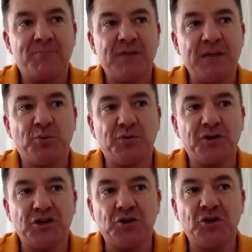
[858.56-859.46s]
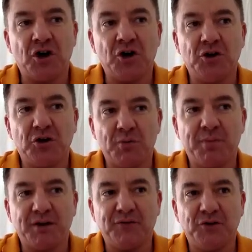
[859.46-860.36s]
people that you know you're a
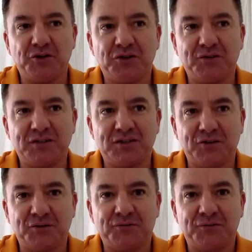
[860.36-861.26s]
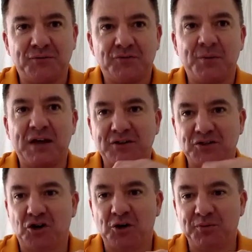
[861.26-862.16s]
better version of yourself from having
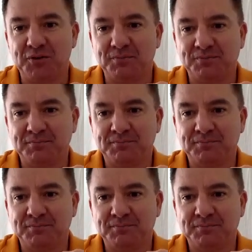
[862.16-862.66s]
time with them.